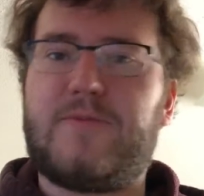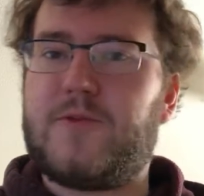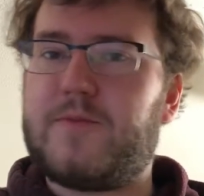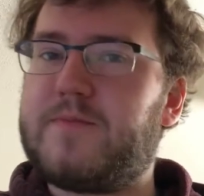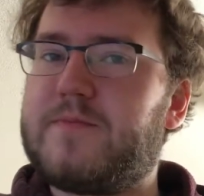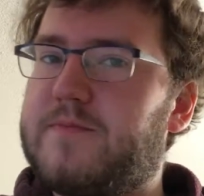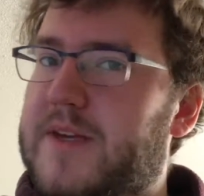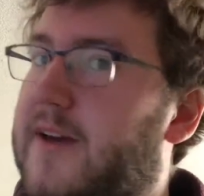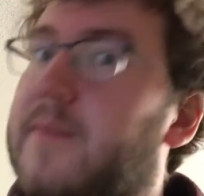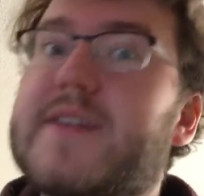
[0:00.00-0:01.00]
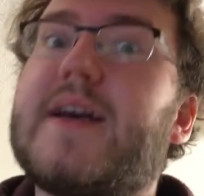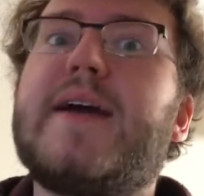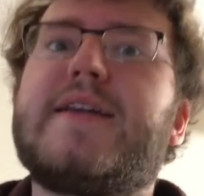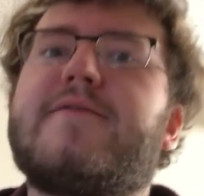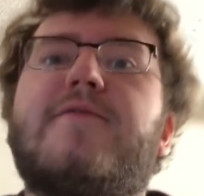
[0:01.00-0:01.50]
it will become
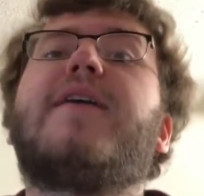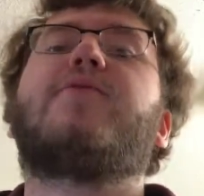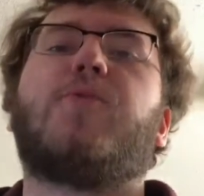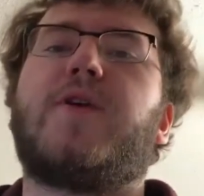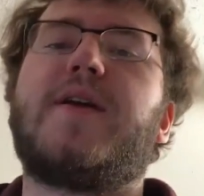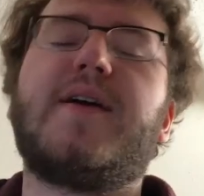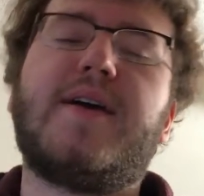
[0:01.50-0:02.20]
exciting for everyone,